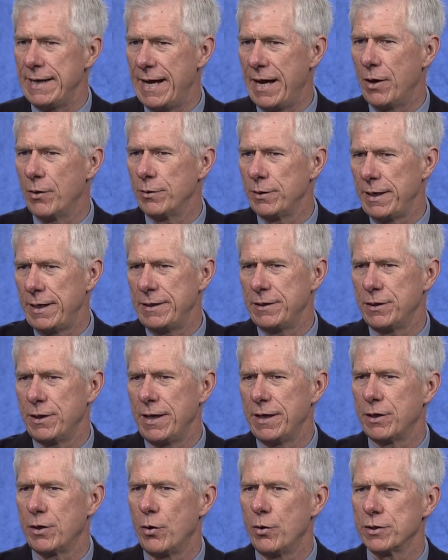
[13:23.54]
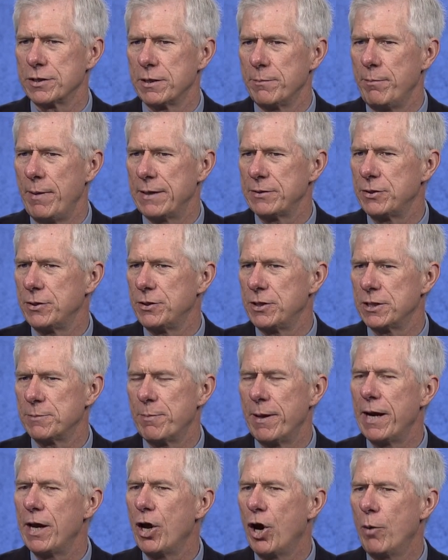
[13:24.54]
now and go to some messages,
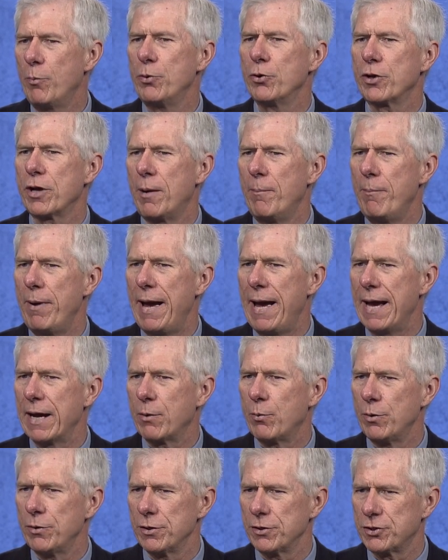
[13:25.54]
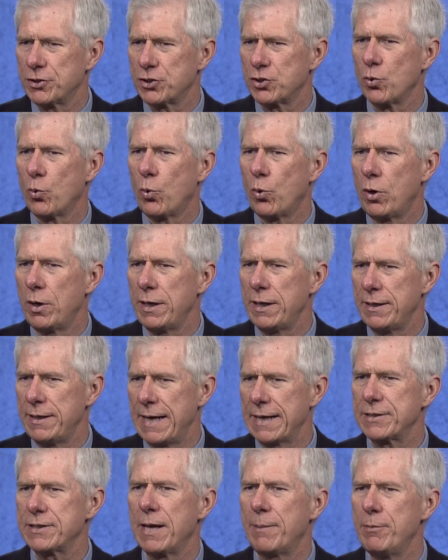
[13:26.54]
but I hope you'll come back with a story
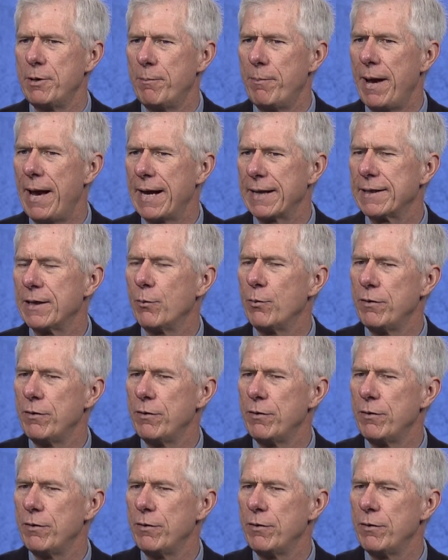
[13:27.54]
next time you're back that